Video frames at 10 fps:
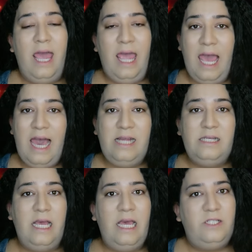
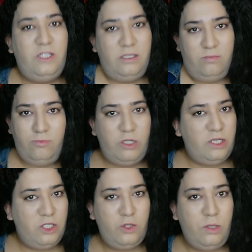and it
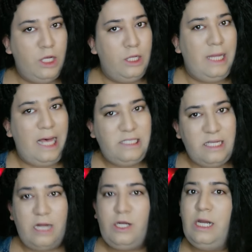teaches you a little
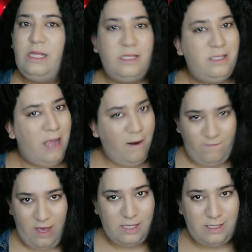lesson underneath the
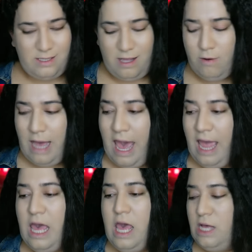surface,
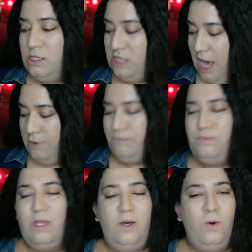okay? So,
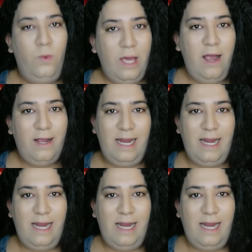we are